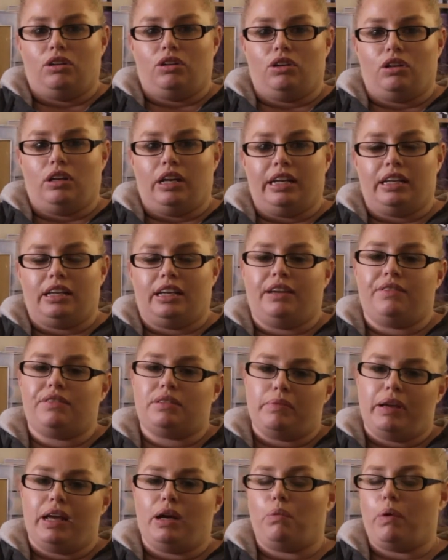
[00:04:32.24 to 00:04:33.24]
it gives
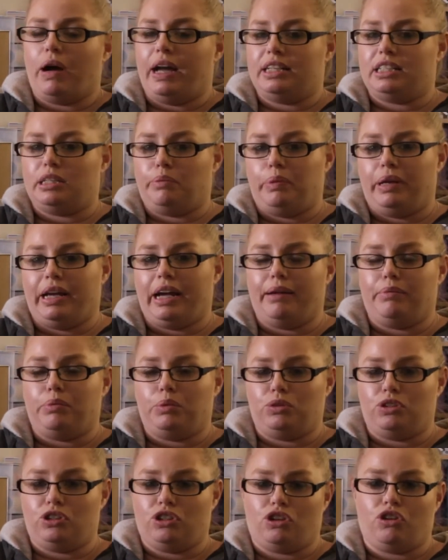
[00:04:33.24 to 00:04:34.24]
me a way to be able
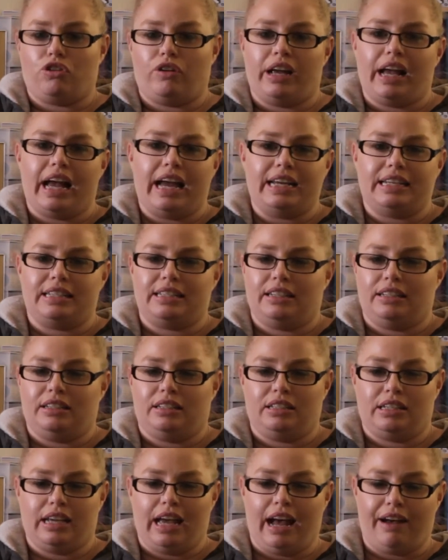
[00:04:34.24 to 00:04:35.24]
to create and
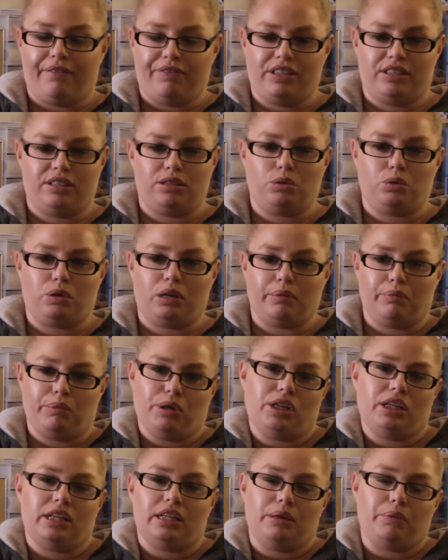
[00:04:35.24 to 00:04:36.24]
to have this little
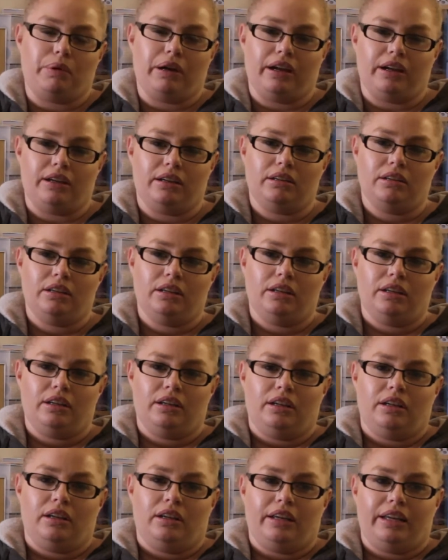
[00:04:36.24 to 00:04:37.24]
community where
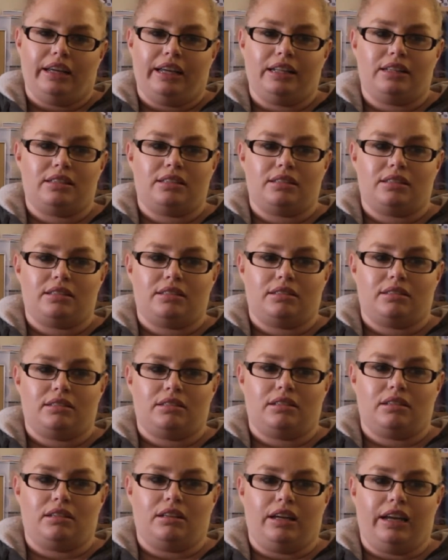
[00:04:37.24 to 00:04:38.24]
it's
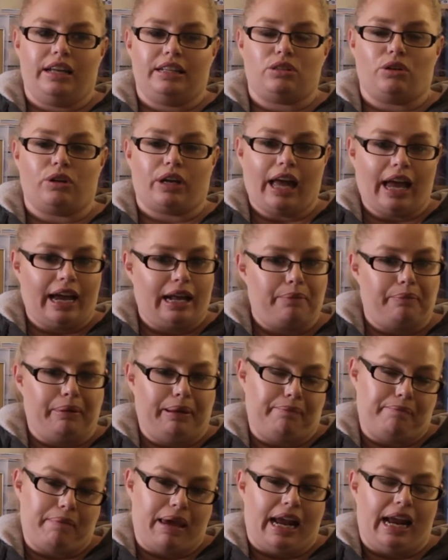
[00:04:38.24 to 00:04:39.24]
okay to be
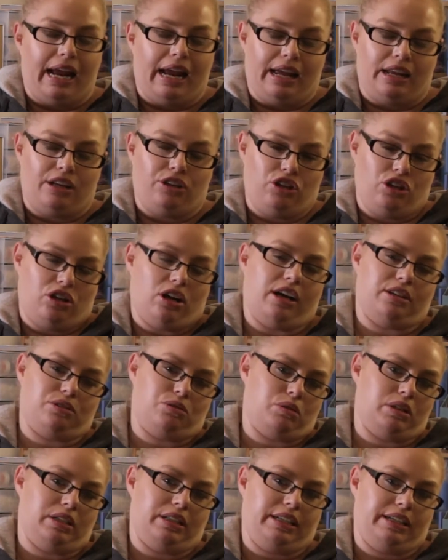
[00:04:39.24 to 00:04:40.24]
me, and you guys
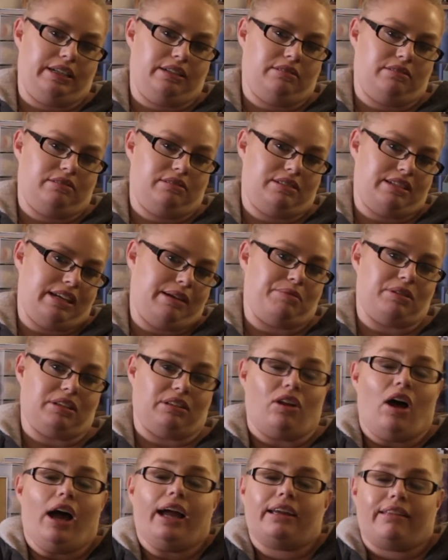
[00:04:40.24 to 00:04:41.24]
really seem to
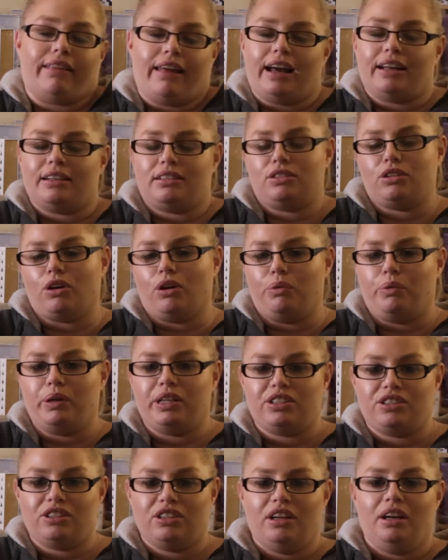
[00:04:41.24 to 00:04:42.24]
like that, so
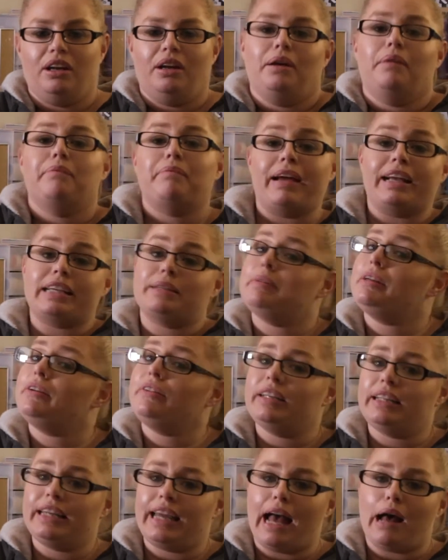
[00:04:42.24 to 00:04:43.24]
which makes me
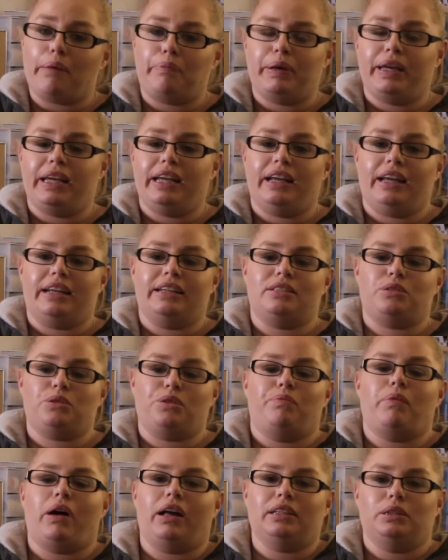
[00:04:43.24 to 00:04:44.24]
really happy, and it's sort
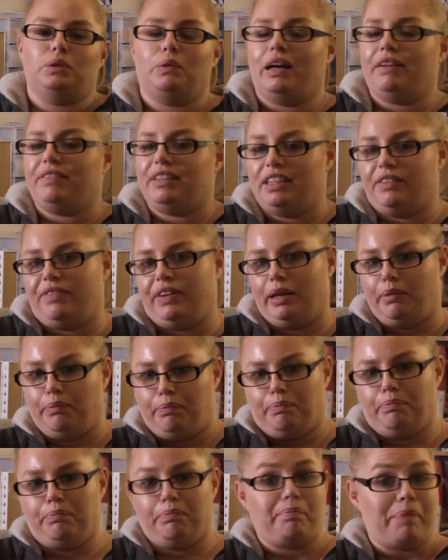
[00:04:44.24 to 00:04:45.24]
of my little way of giving
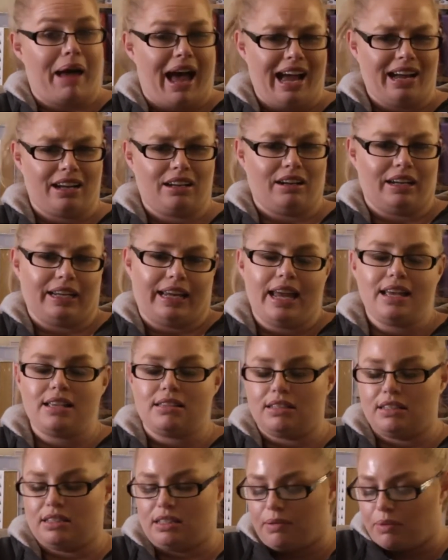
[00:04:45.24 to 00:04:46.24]
back, I guess,
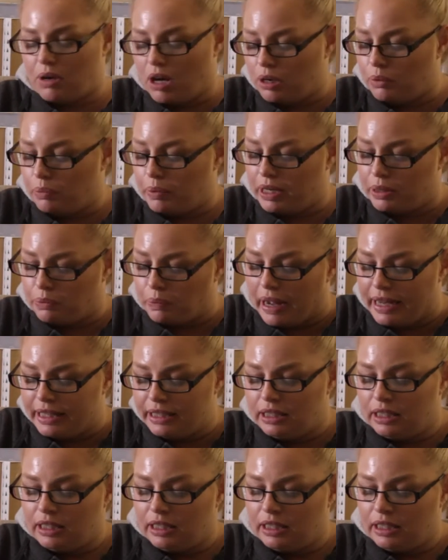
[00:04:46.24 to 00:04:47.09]
in some kind of weird way.